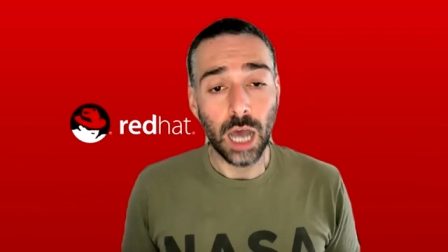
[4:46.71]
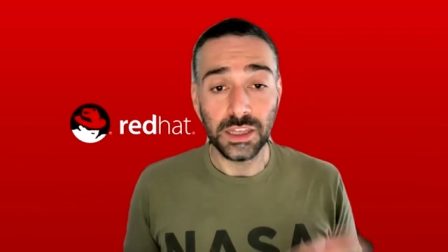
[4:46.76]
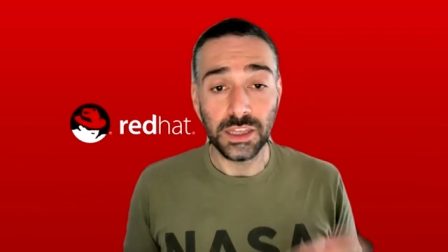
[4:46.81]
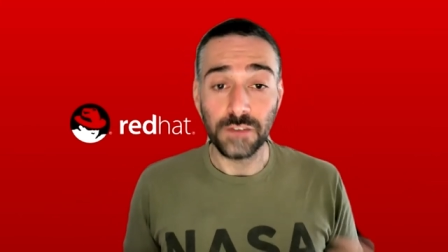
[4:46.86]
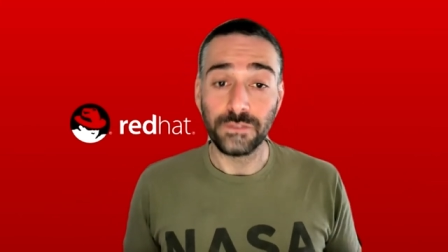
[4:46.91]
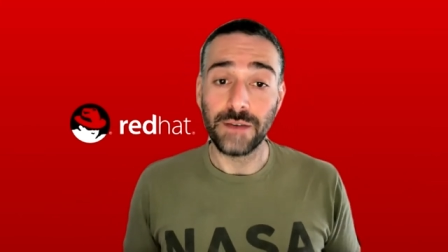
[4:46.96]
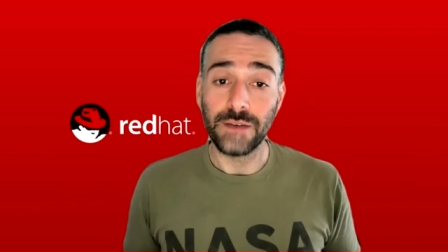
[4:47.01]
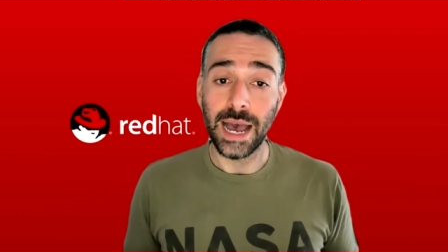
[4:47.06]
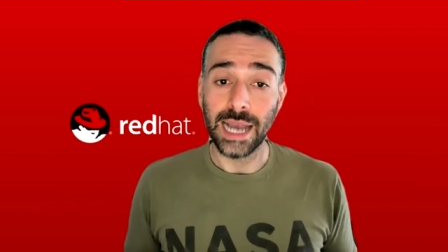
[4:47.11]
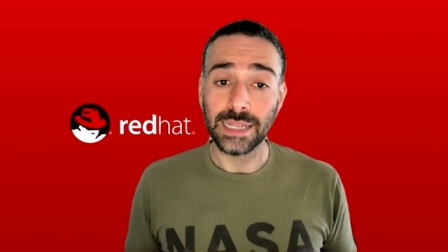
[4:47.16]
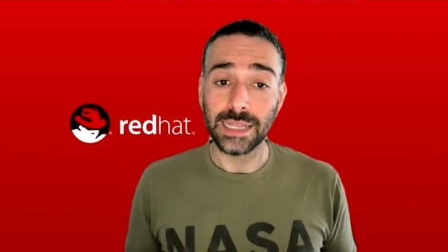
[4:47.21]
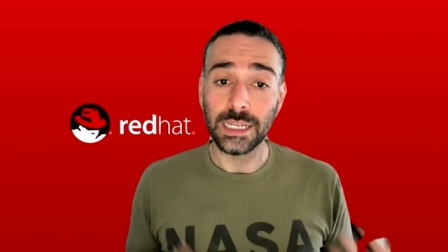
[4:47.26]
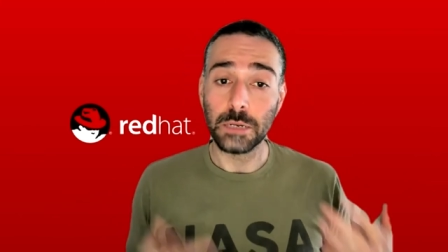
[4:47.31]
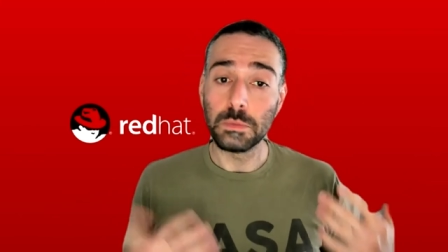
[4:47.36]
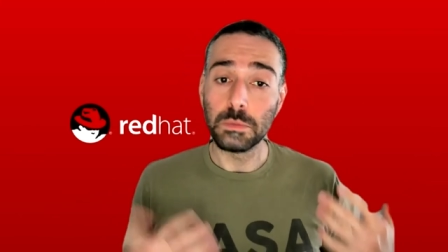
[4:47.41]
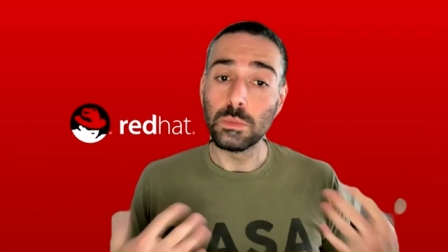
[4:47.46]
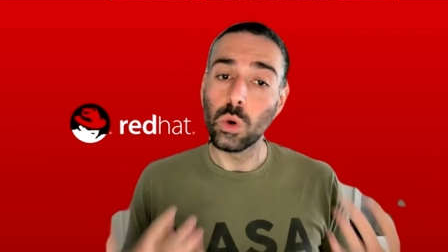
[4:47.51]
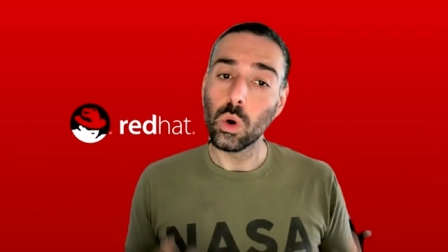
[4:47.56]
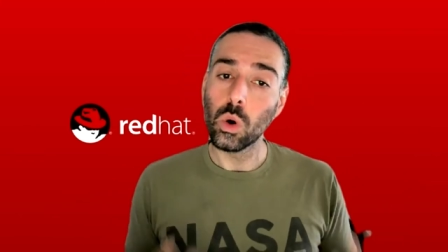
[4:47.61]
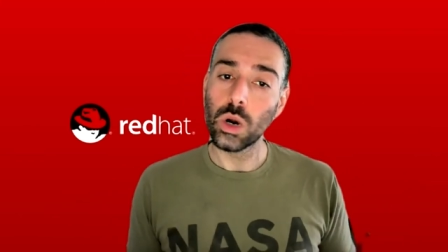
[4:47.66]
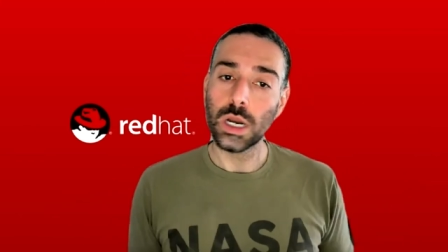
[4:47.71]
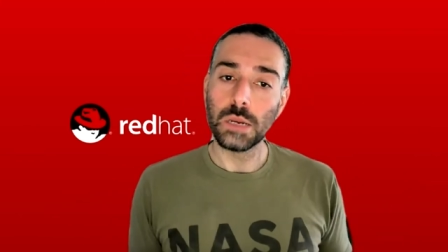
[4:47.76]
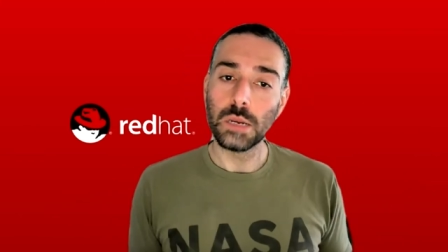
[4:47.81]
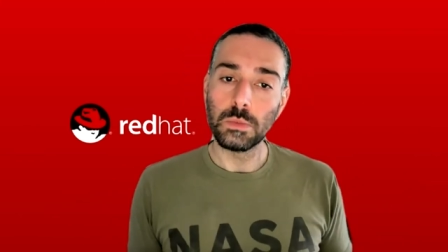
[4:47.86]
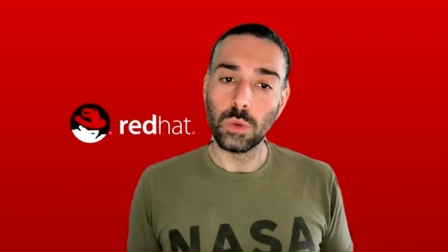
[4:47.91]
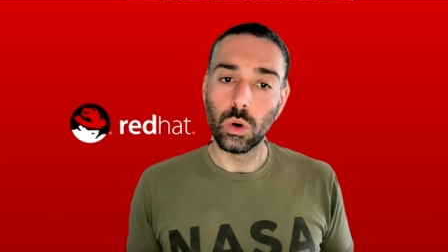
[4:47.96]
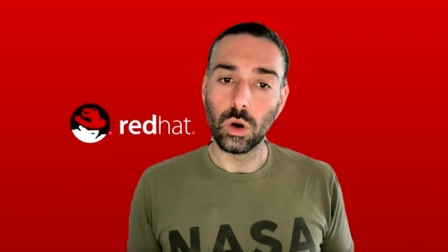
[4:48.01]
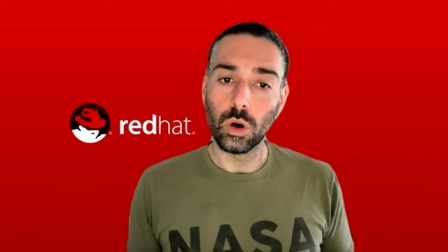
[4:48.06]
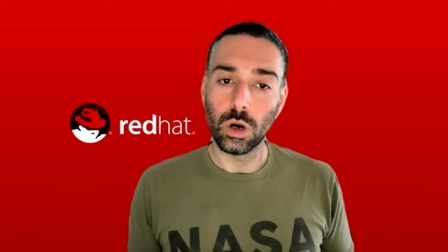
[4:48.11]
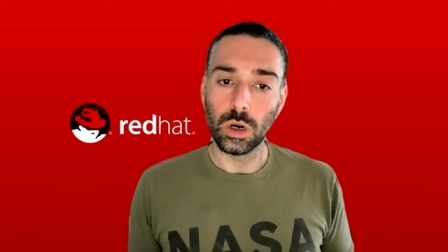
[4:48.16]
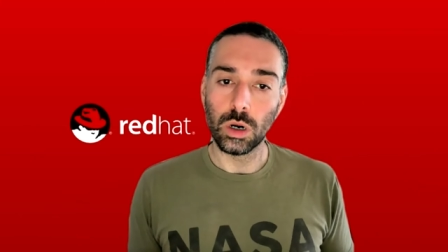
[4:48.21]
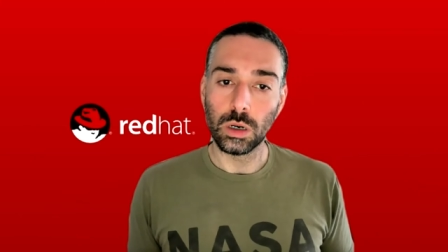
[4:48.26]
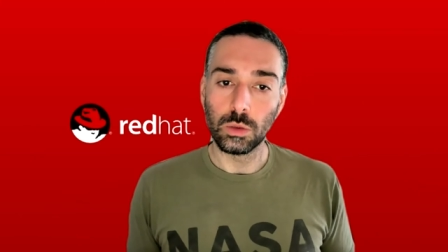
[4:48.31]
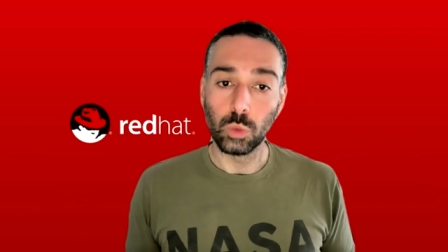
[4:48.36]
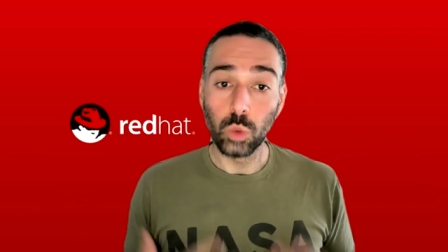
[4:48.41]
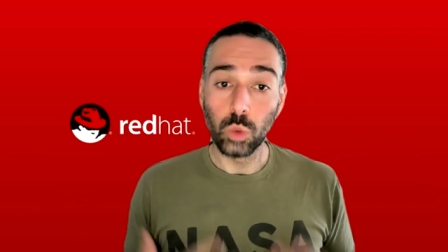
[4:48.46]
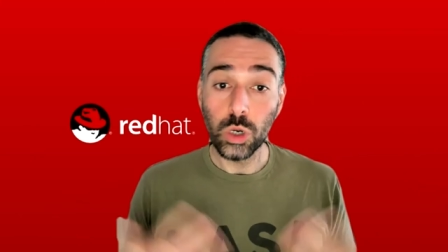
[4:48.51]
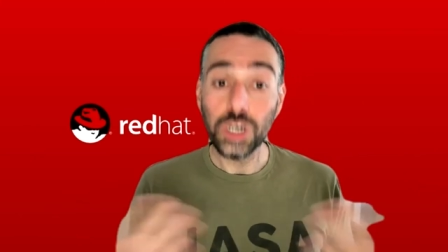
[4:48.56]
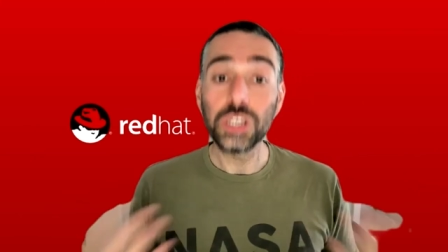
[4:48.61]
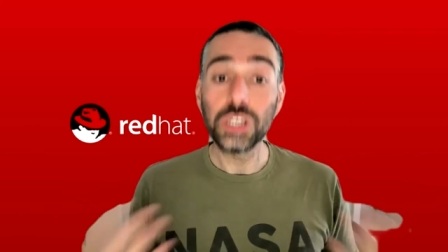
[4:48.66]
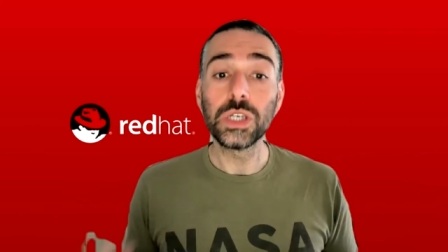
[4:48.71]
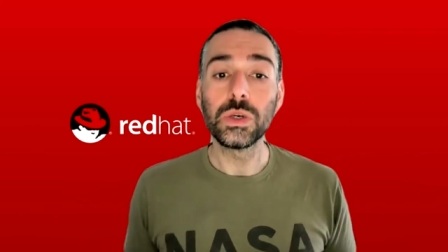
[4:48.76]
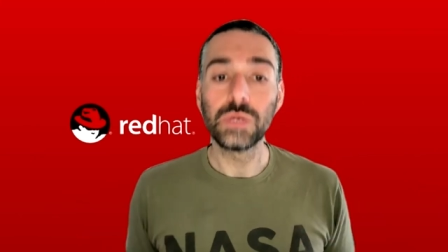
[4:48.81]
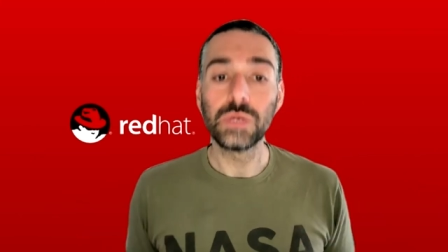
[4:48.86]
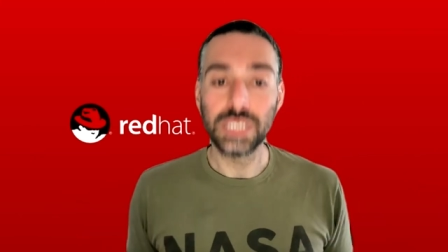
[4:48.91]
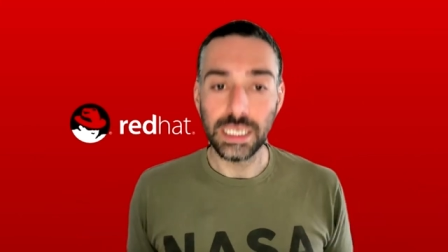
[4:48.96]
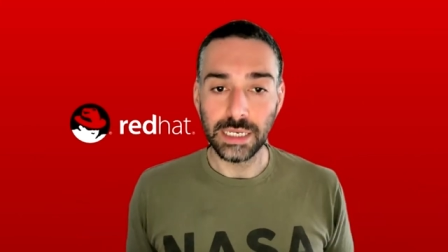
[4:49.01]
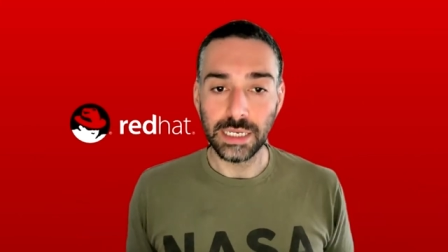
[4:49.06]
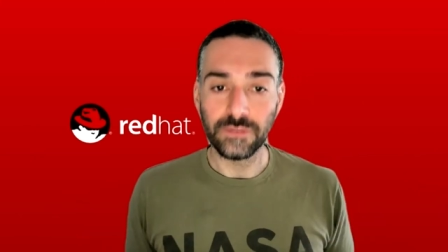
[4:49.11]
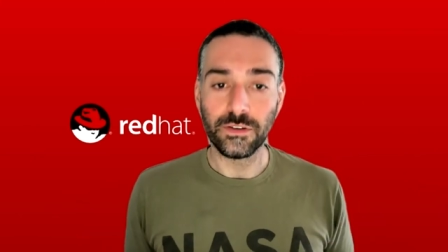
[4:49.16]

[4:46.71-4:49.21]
the fact that more and more we're using,